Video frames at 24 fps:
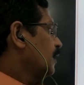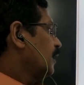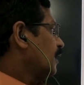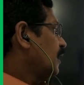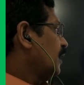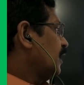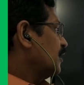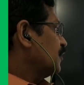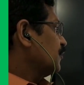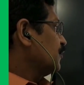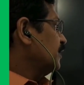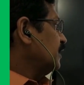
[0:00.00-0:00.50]

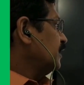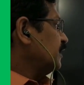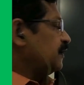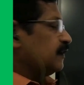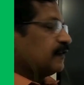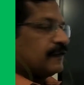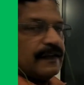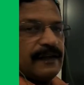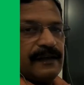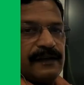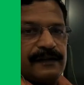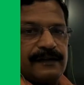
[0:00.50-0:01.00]
R1
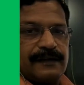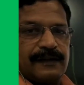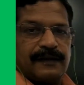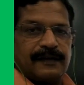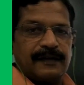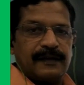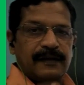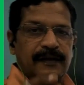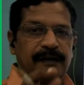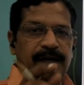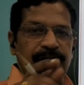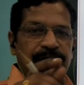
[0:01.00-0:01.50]
is
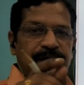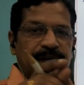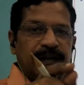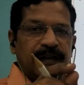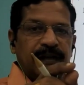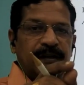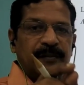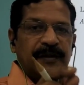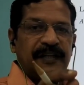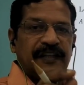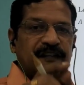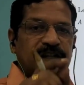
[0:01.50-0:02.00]
that every
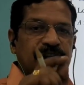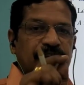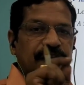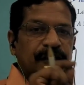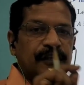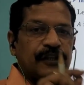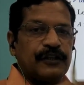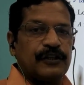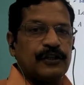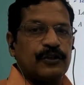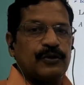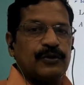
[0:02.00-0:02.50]
element is
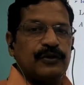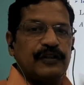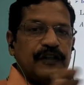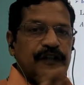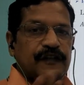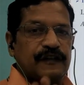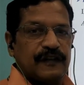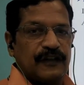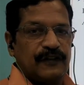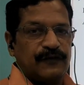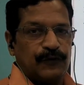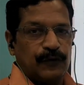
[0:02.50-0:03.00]
related to
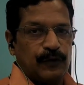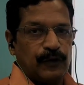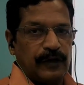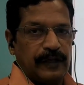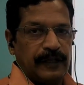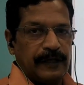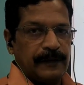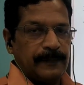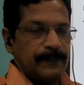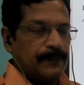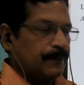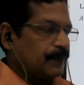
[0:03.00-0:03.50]
itself
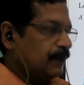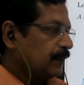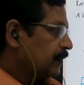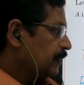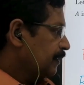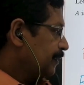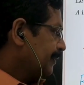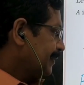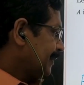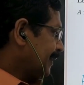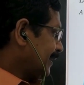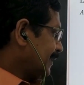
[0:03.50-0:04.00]
only.
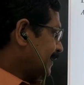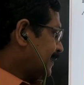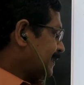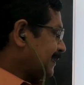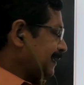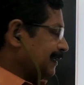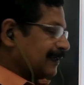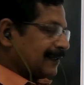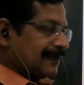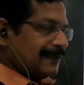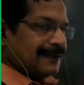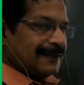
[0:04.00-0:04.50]
And
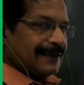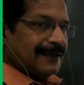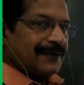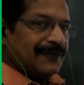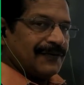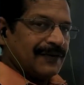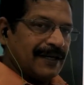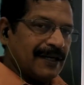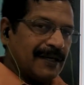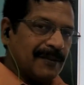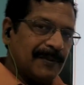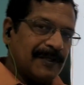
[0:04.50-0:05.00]
here
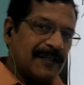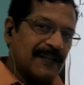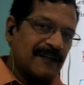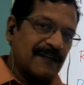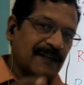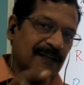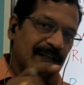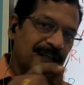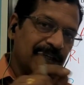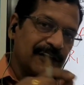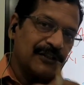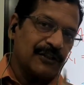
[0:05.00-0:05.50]
every element is
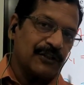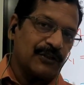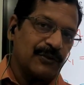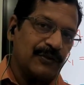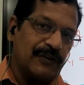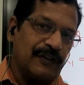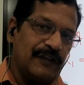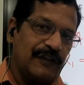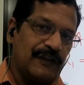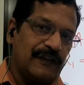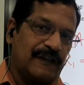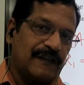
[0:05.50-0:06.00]
related
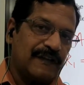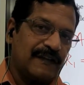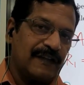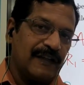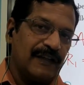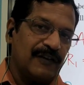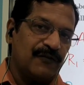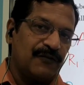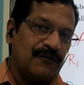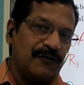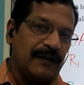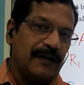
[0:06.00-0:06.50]
to
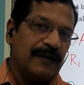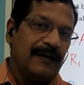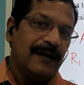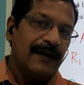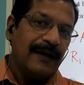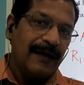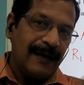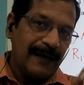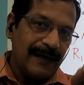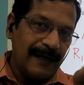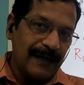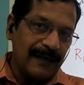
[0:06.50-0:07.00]
itself
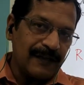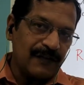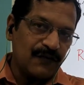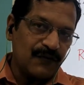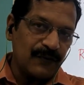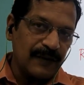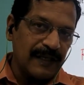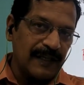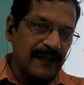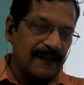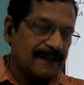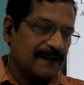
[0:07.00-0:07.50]
as
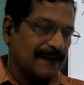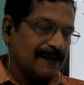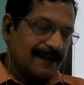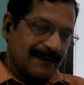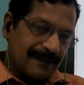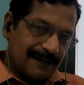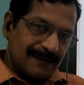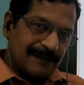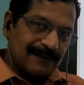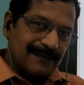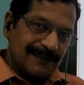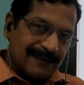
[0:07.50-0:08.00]
well as
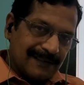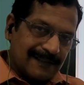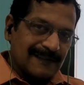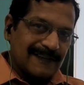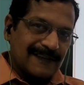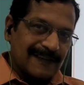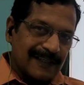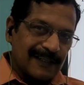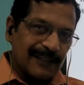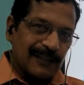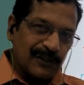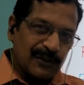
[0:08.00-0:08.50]
it is
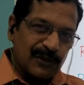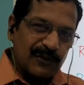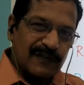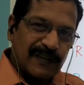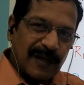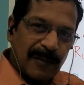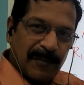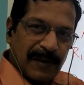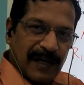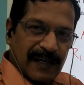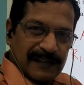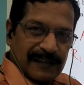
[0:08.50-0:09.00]
related to
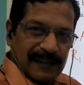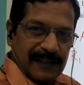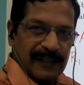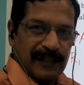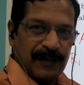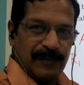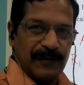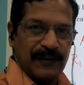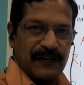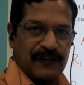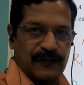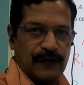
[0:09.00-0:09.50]
some other
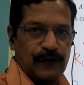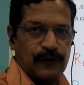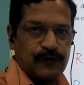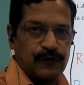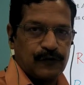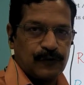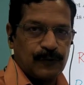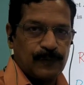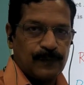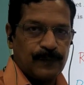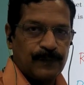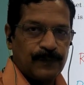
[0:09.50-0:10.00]
elements also.